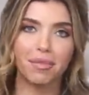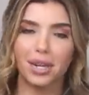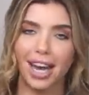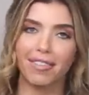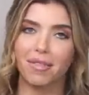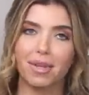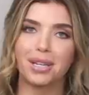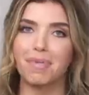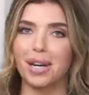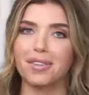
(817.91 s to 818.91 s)
I'm gonna have it be
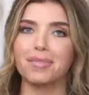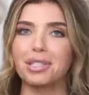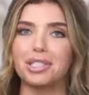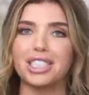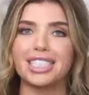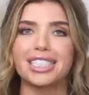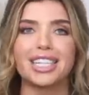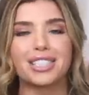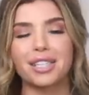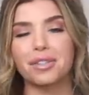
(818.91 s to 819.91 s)
a pair of blue jeans.
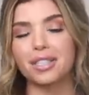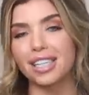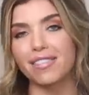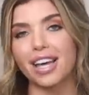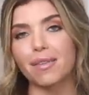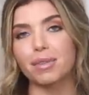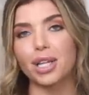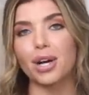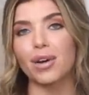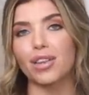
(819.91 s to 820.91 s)
So leave that
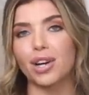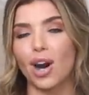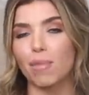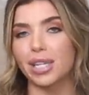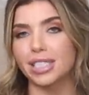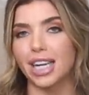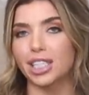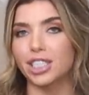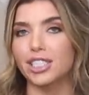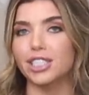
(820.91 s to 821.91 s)
below in the comment
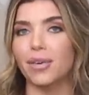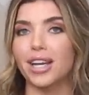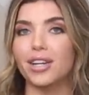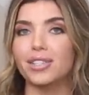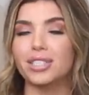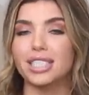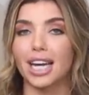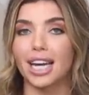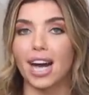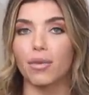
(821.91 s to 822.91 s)
section so I know you
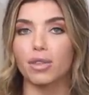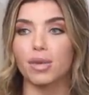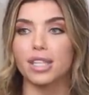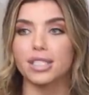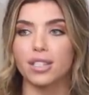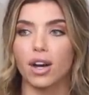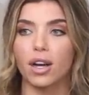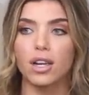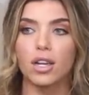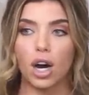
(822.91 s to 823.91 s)
stuck it out with me this
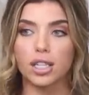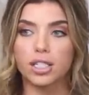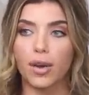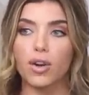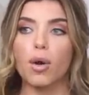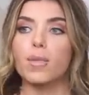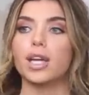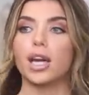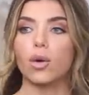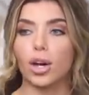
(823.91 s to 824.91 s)
long. Also, I know I'm gonna
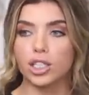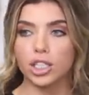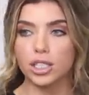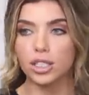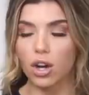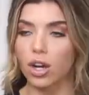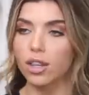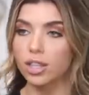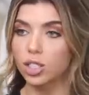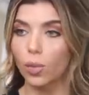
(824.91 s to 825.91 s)
get questions
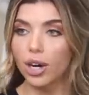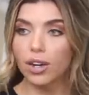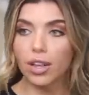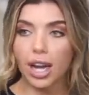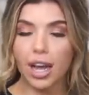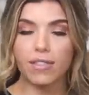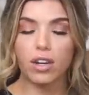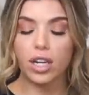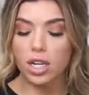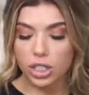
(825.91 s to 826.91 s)
on the sweater that I have
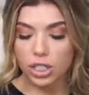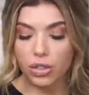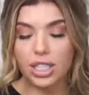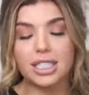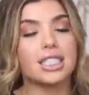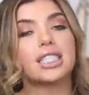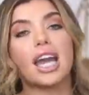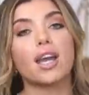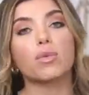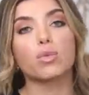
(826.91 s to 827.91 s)
on. So this is
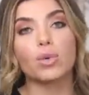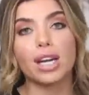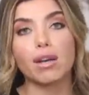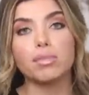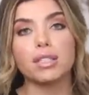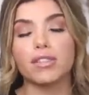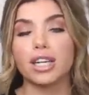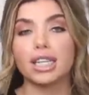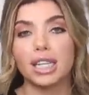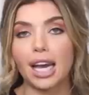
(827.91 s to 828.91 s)
a ribbed,
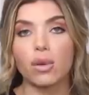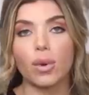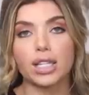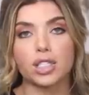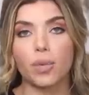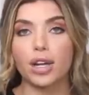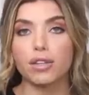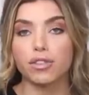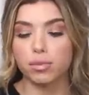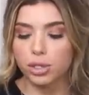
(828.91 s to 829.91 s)
very lightweight sweater
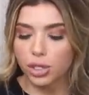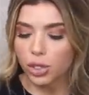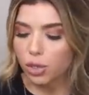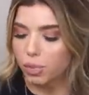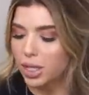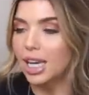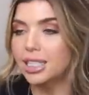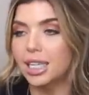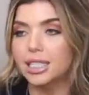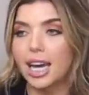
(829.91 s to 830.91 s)
from Scoop. It
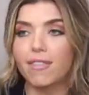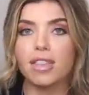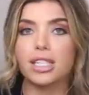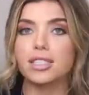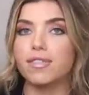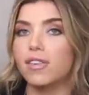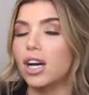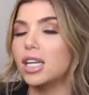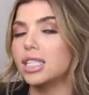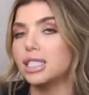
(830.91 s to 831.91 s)
does have this
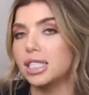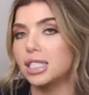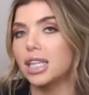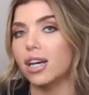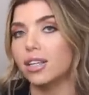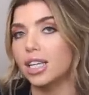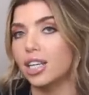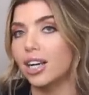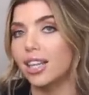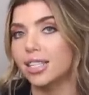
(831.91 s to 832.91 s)
fun detail
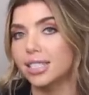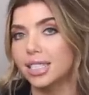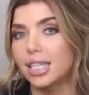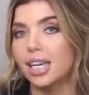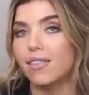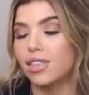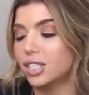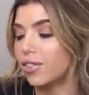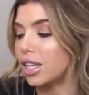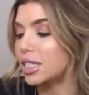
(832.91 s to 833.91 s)
here at the sleeve,
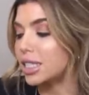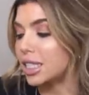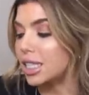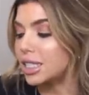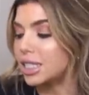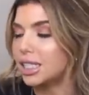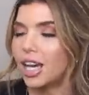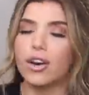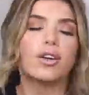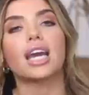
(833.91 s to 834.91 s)
this fun slit
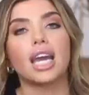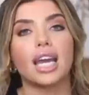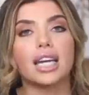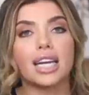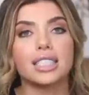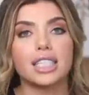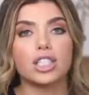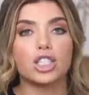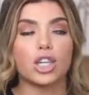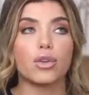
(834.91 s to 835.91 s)
detail. And I did
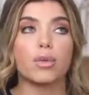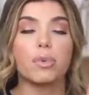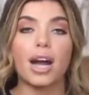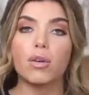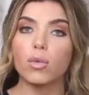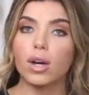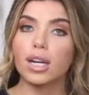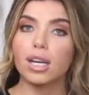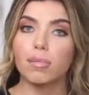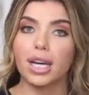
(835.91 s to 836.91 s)
show the brown
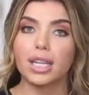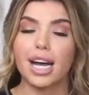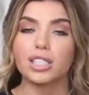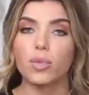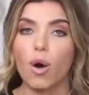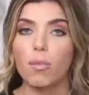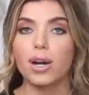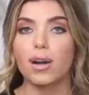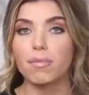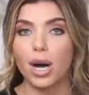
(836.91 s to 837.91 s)
one in my last
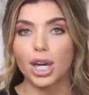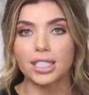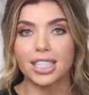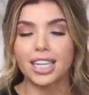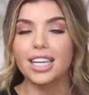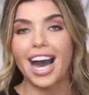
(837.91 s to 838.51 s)
Walmart unboxing.